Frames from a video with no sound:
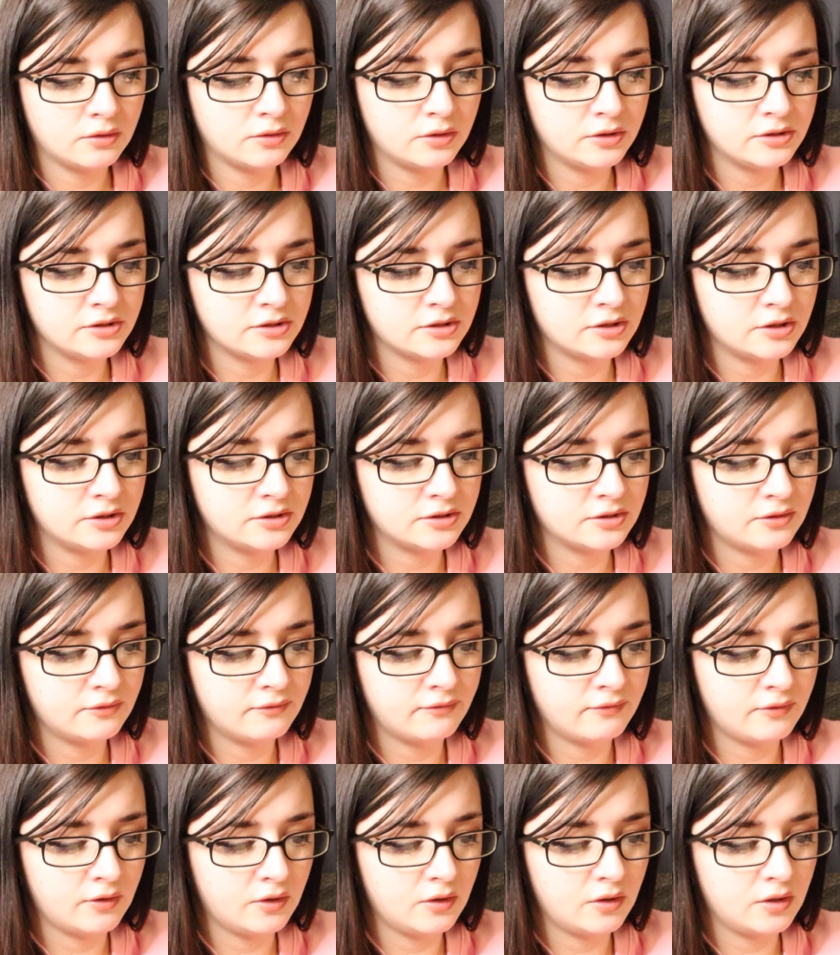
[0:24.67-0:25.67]
Looks good so
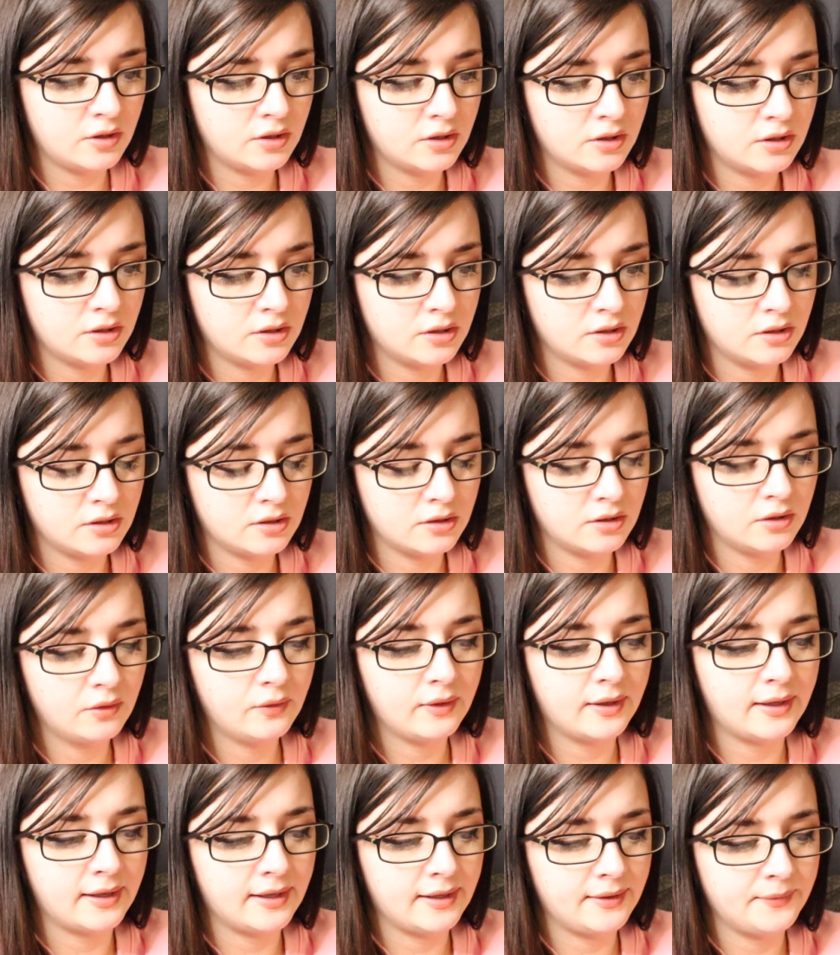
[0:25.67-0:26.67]
far.
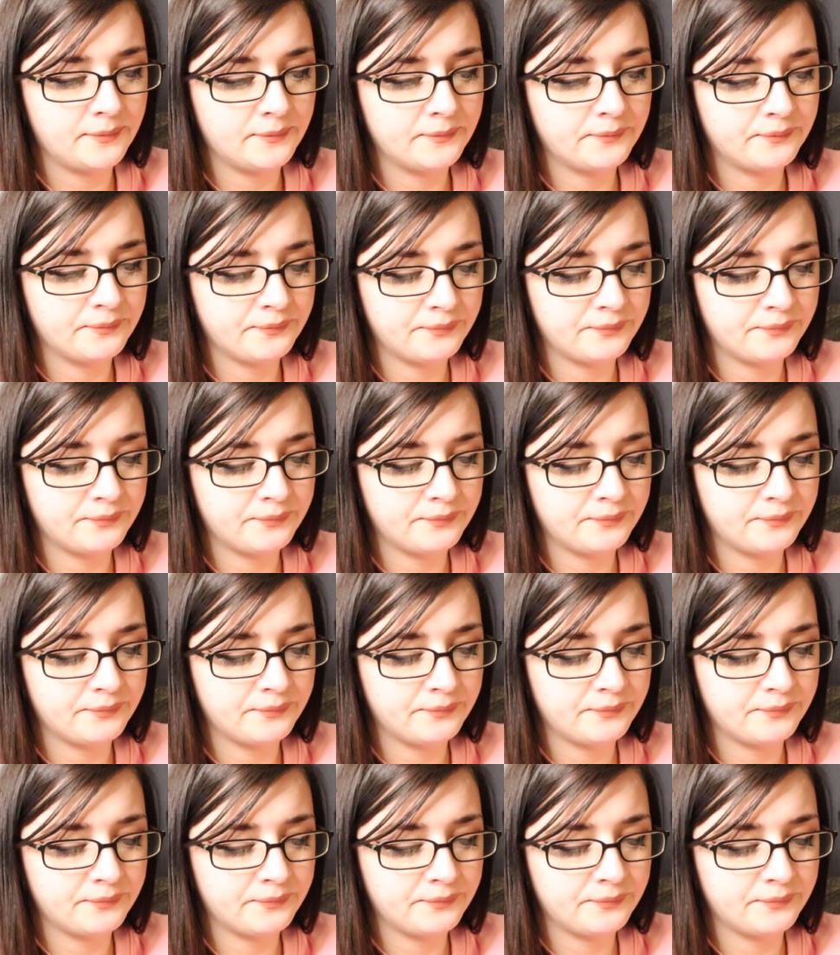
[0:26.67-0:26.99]
Okay.